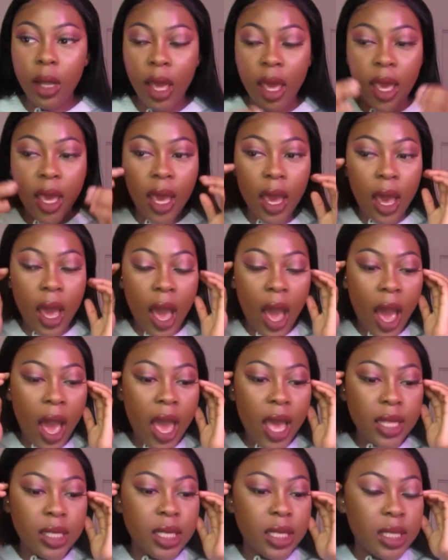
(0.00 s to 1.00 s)
like I
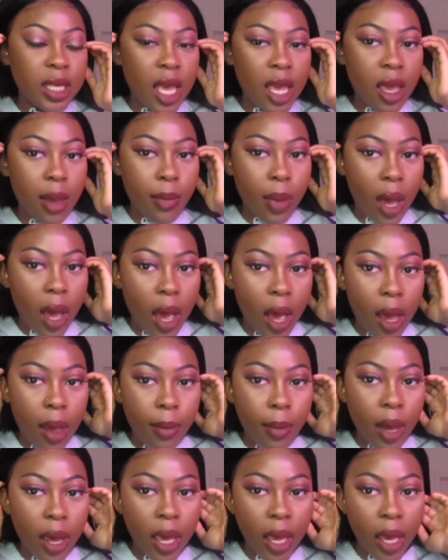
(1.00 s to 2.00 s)
had to take it
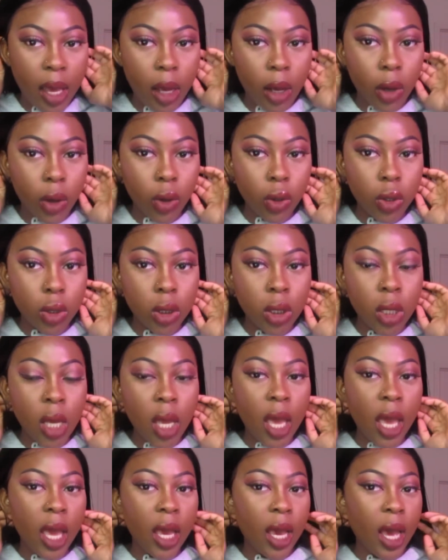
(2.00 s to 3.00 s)
behind my ears
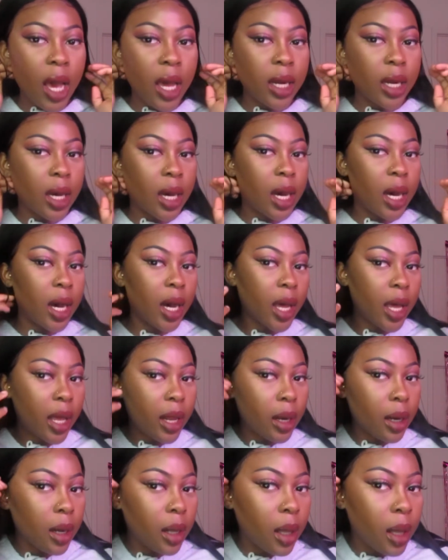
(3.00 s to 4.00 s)
and kind of
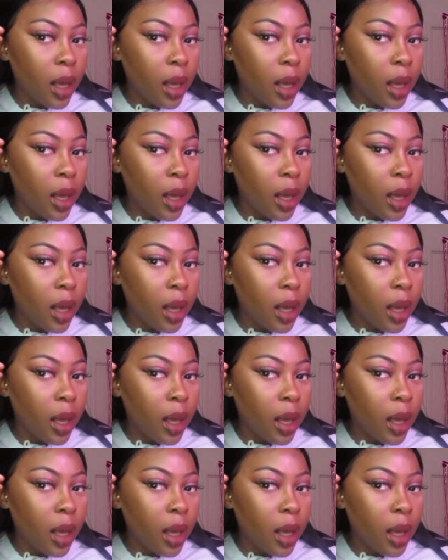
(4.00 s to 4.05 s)
cut